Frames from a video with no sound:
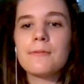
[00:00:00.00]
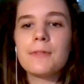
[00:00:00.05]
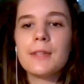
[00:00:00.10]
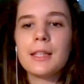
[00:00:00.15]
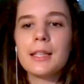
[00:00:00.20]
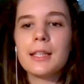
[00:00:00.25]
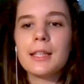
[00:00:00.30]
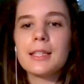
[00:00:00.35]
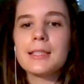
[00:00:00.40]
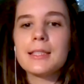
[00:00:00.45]

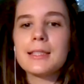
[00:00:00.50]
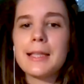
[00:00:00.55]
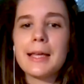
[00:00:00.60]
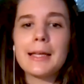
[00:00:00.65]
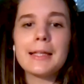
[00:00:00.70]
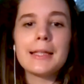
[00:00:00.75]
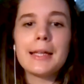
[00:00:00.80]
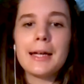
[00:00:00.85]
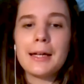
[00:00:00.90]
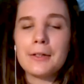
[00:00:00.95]
feeling
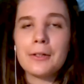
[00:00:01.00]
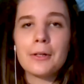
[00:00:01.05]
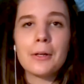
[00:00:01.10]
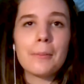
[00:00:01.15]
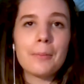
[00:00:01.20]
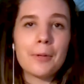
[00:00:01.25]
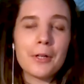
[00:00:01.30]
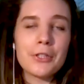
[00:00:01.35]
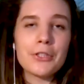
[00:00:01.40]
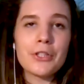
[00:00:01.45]
slightly
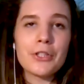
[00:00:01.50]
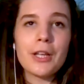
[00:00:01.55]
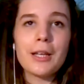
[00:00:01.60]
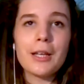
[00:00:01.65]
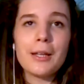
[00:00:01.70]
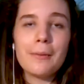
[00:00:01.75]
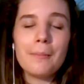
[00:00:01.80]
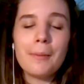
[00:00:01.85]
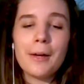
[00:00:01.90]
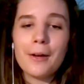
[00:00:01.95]

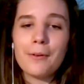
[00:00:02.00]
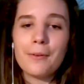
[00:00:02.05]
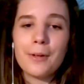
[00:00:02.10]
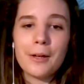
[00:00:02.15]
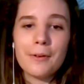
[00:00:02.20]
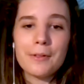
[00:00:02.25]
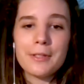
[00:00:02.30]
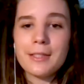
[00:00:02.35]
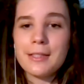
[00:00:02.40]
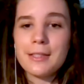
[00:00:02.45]
underappreciated back when
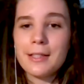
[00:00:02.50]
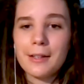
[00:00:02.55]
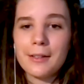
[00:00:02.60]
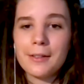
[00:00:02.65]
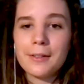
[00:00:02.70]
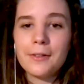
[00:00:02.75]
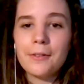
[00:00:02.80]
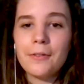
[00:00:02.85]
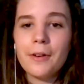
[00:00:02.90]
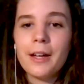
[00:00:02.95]
I was a
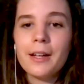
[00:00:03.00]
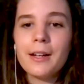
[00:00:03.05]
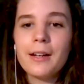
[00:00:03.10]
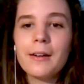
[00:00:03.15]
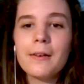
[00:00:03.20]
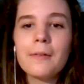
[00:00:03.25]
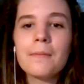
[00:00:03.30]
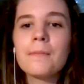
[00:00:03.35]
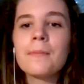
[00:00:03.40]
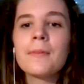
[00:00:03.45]
technical writer,